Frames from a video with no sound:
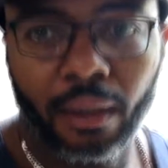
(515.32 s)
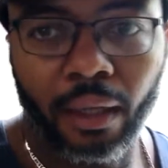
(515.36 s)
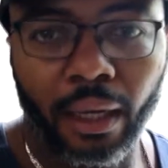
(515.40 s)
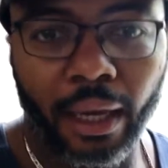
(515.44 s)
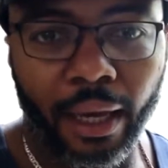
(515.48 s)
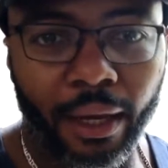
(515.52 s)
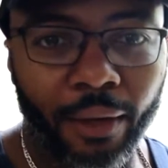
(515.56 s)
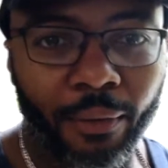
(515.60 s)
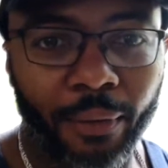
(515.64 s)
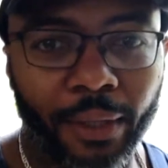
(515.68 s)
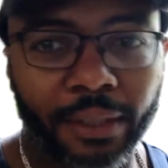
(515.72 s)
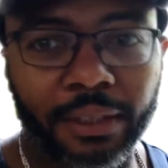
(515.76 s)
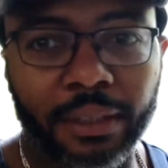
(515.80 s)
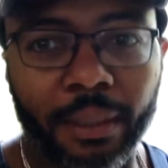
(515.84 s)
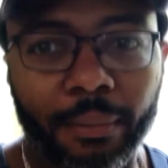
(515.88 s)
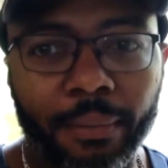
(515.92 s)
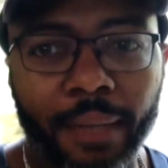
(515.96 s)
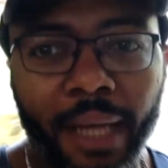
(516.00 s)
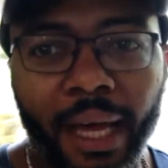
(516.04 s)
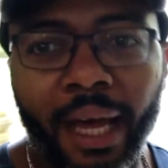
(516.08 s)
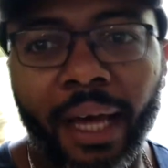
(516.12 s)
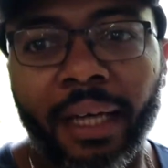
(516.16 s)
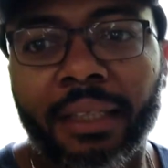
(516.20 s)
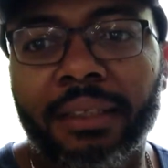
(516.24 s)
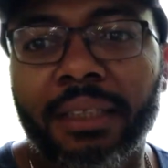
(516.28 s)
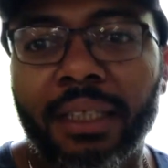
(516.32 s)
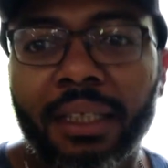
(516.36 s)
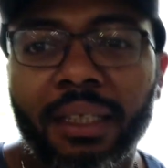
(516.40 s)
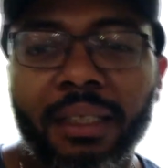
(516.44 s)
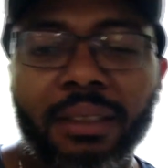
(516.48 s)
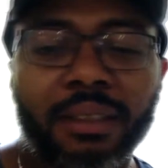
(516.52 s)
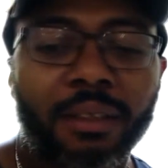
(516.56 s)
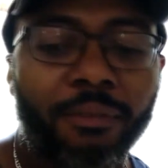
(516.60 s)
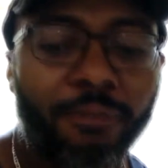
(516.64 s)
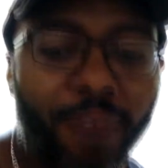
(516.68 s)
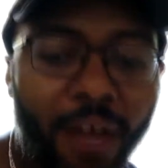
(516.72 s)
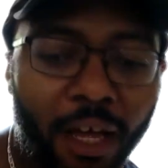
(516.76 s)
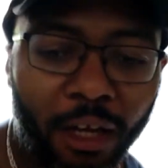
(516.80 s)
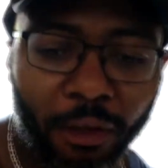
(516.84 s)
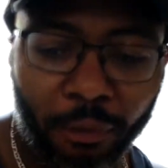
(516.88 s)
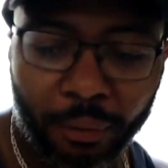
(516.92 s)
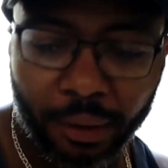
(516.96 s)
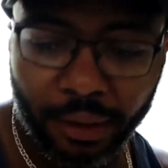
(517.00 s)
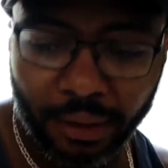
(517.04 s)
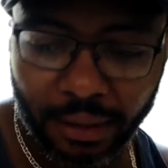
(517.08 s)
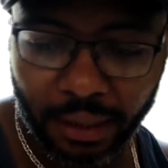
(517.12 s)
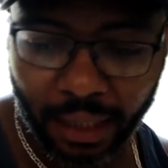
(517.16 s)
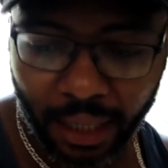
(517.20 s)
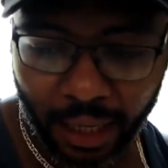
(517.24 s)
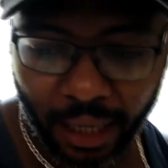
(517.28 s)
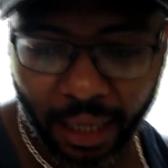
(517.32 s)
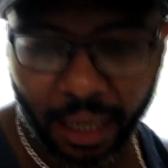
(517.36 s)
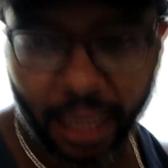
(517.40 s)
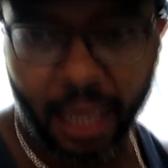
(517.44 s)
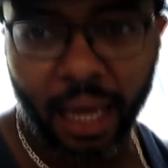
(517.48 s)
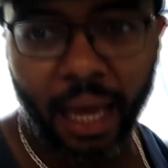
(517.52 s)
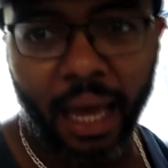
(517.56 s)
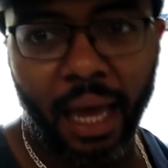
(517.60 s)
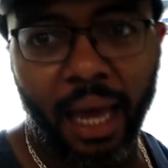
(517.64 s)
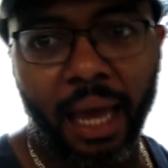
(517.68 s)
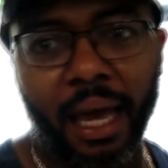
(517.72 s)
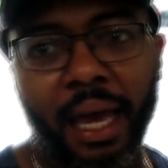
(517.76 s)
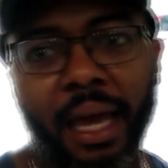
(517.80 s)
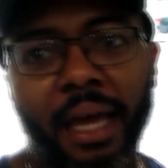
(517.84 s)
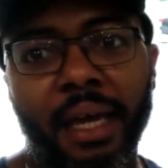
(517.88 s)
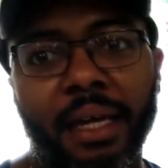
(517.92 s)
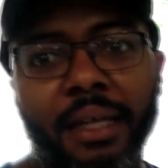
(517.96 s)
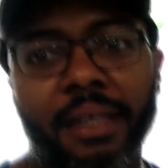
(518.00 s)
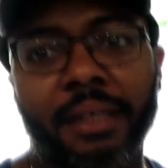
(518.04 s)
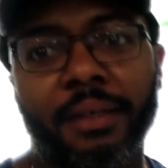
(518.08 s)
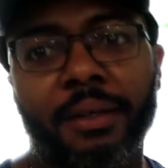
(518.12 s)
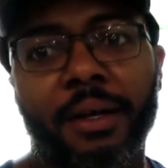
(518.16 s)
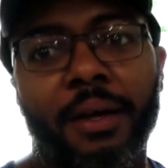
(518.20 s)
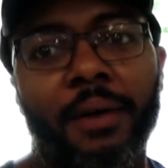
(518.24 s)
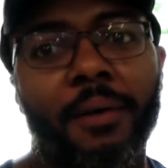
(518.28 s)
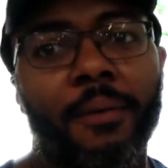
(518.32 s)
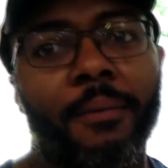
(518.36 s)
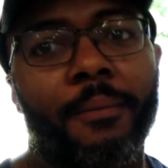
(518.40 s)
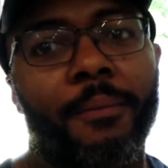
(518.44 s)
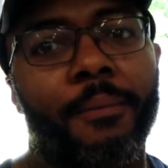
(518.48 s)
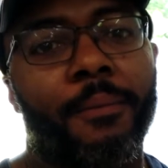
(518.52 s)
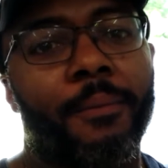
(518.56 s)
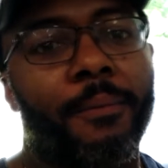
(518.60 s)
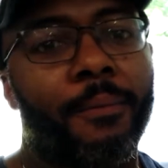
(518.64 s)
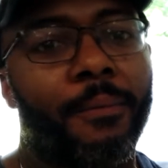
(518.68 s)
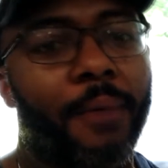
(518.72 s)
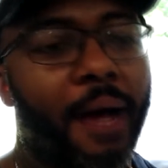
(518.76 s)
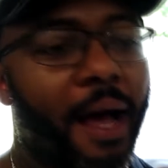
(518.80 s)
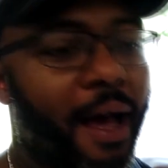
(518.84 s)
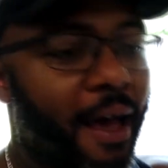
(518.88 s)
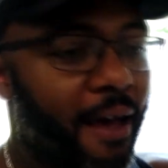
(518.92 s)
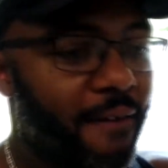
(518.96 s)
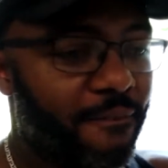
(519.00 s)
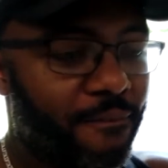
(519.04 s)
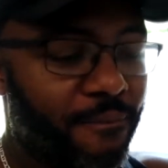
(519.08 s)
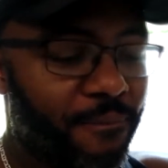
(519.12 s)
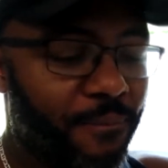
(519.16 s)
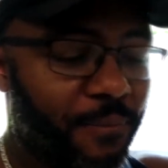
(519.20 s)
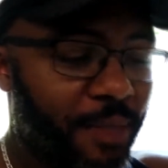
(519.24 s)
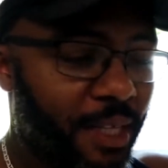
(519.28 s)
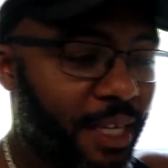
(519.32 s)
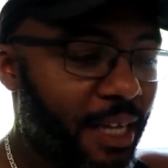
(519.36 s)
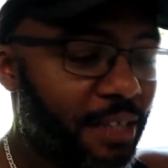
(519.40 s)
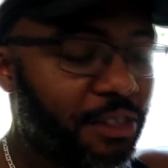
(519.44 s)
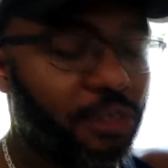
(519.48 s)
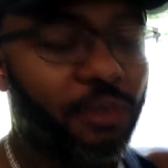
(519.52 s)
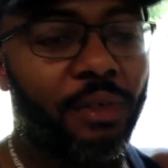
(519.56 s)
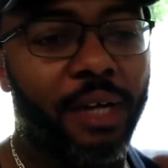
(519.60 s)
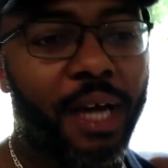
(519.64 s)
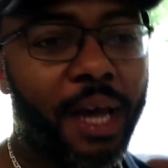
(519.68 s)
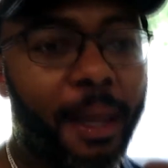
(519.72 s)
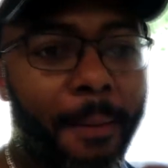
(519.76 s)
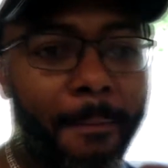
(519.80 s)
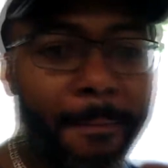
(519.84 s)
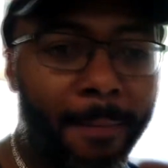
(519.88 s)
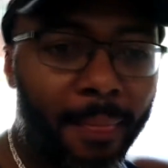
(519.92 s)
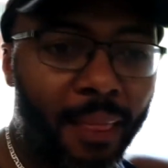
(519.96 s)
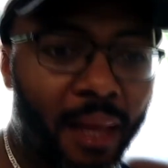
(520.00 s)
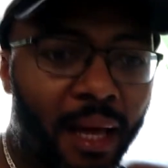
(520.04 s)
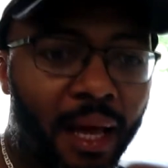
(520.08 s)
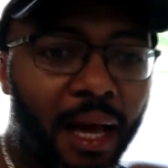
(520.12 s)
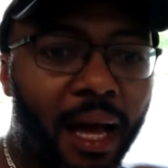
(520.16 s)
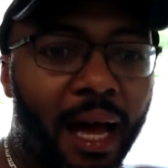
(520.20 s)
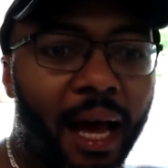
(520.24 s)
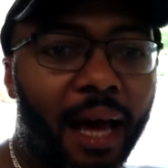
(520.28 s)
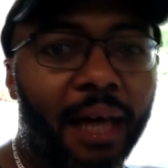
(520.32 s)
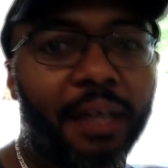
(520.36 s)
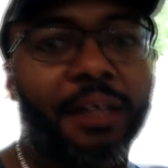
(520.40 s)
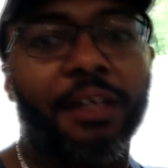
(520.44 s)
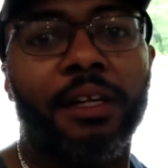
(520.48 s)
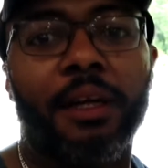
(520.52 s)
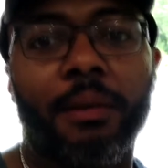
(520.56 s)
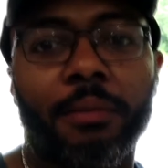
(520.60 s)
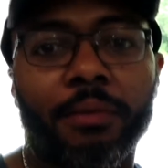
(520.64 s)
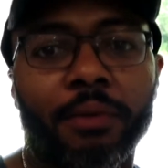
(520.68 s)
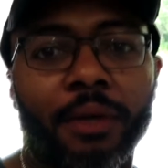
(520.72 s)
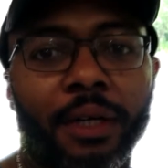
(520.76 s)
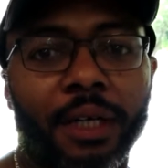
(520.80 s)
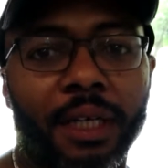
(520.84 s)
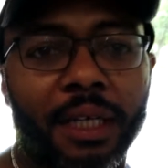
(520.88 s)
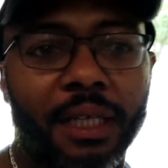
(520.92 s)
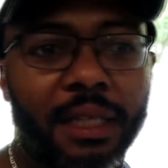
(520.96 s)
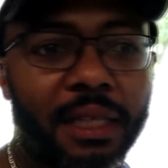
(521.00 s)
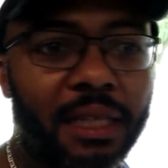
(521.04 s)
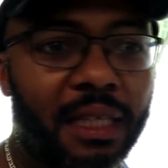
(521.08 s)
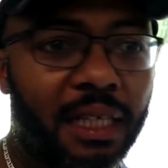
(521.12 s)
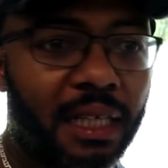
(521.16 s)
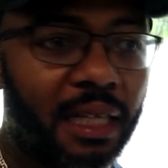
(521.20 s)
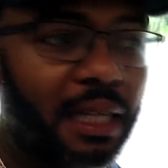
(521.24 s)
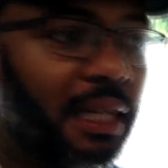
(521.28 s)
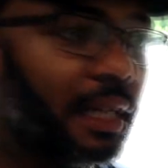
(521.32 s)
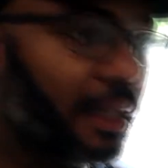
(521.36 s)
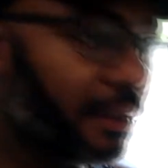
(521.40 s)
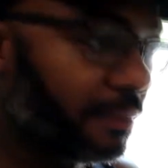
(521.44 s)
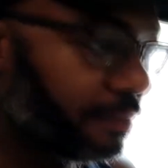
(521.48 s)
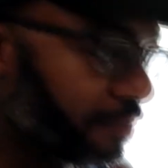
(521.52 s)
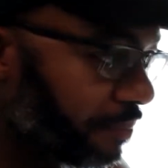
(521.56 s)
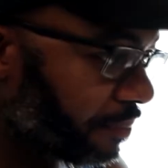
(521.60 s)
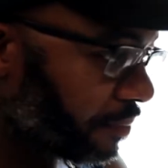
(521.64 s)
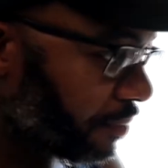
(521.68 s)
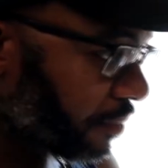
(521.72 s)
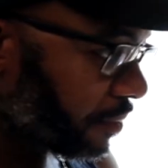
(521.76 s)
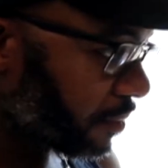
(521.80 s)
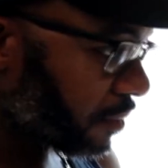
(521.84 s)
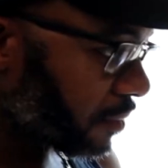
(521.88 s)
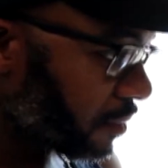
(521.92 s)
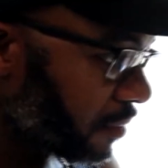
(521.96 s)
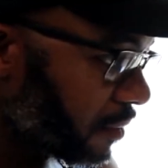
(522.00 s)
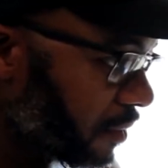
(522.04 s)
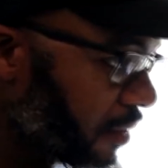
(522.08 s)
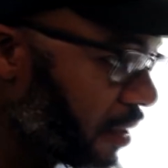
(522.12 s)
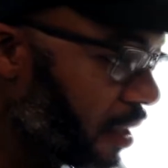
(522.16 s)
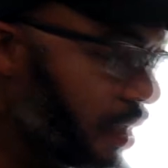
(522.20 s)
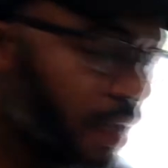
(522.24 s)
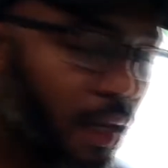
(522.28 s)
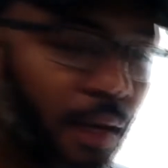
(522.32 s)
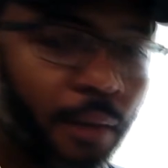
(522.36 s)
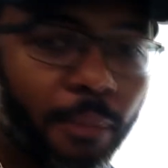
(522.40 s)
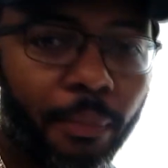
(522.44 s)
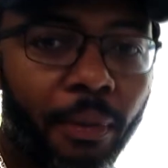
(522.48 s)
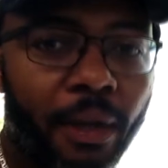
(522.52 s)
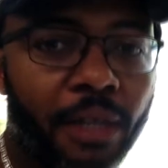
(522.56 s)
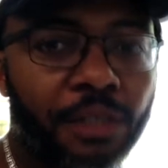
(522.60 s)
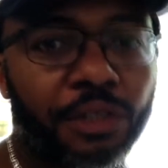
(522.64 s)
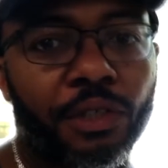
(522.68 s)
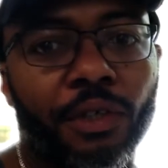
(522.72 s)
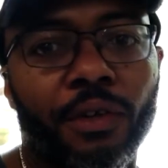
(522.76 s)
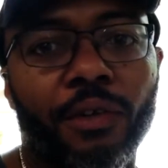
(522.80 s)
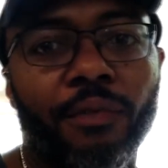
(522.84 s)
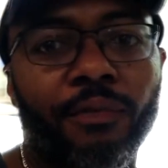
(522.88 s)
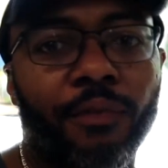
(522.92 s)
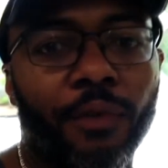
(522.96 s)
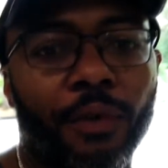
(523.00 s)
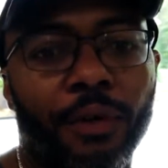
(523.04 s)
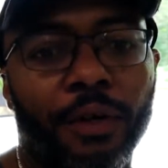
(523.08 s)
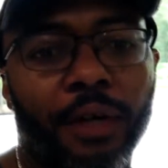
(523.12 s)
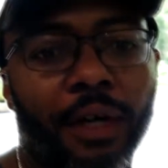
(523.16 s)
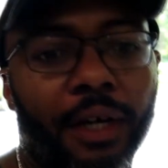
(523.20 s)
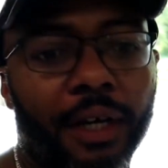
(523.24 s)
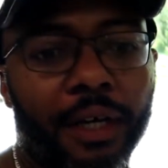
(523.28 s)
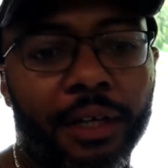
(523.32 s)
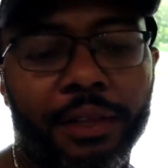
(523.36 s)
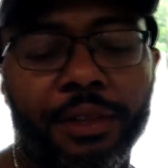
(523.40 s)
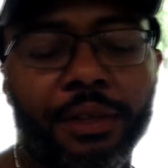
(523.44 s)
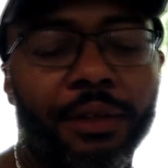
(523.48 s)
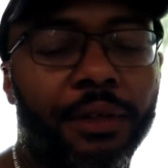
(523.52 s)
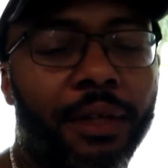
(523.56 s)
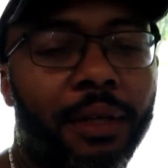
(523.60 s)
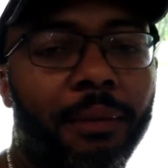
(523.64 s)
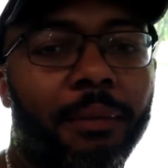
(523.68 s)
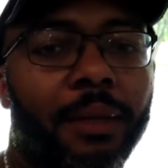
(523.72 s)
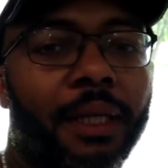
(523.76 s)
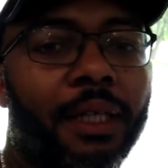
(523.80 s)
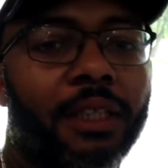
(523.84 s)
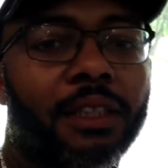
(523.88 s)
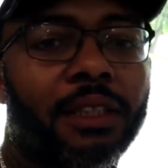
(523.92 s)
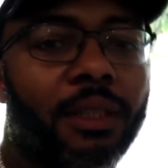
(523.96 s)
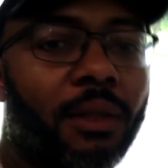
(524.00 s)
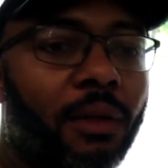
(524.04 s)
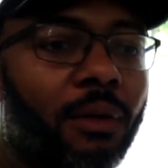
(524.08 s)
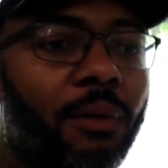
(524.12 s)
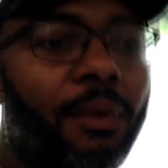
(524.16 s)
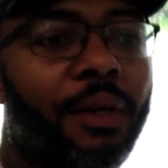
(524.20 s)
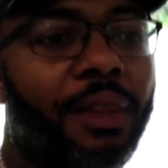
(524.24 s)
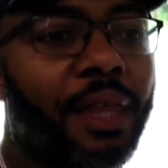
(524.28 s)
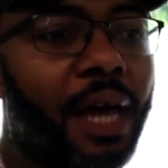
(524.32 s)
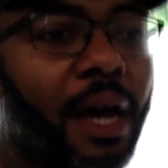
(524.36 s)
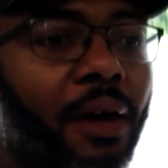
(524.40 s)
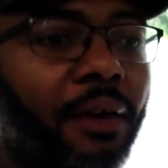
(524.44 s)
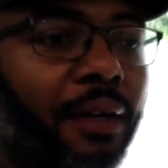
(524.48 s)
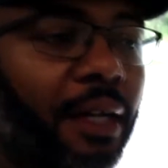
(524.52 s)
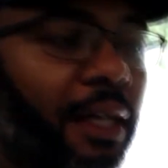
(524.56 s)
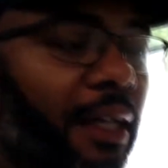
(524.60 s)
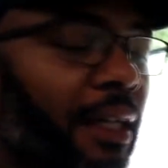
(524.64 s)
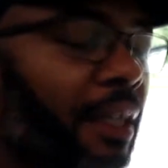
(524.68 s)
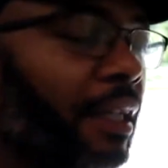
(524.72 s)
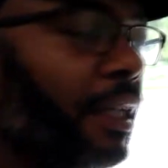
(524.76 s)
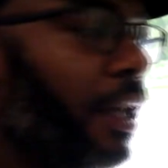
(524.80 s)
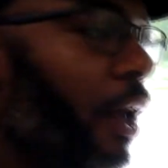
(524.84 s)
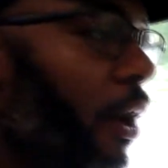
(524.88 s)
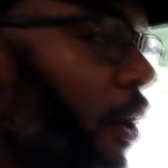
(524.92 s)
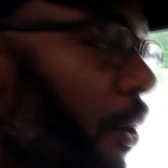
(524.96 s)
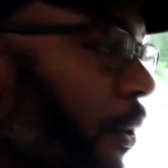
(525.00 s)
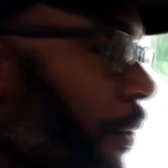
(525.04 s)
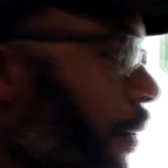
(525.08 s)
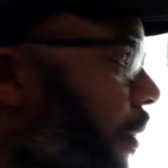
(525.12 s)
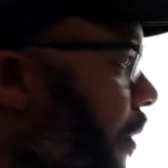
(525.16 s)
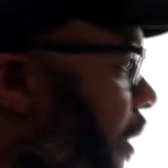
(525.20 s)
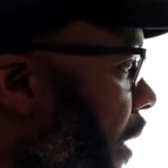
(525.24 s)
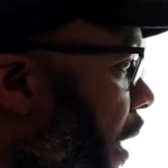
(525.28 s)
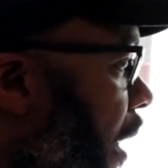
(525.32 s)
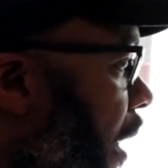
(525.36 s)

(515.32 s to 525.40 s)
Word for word: Hey, what's up guys? It is the following day and I have yesterday I ended up running the compressor for a good 30 minutes without any load.